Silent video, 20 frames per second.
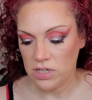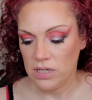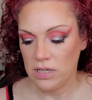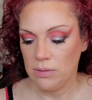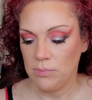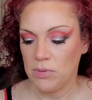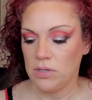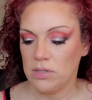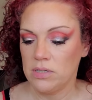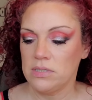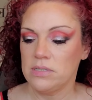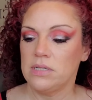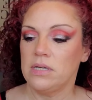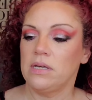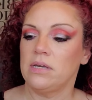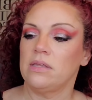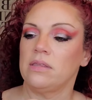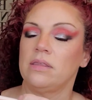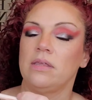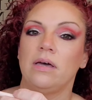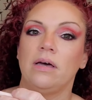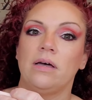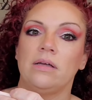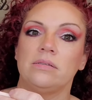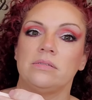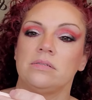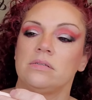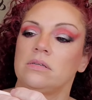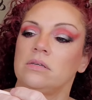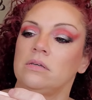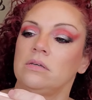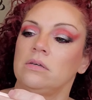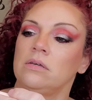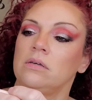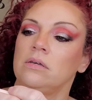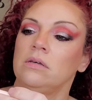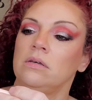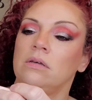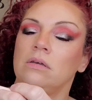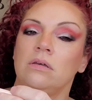and I'm going to take that
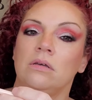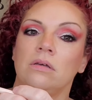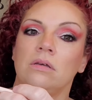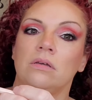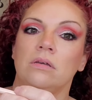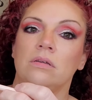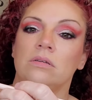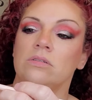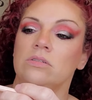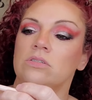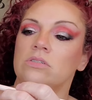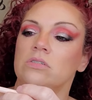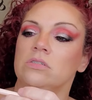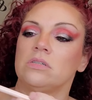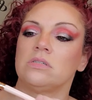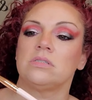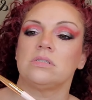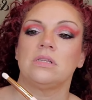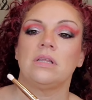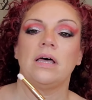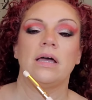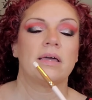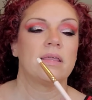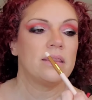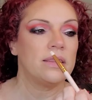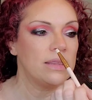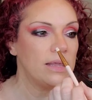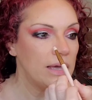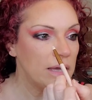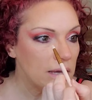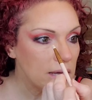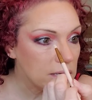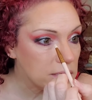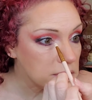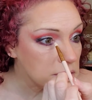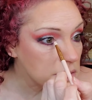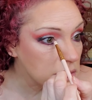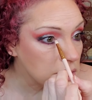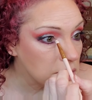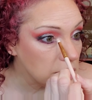just like
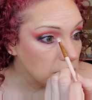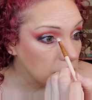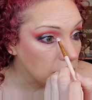that,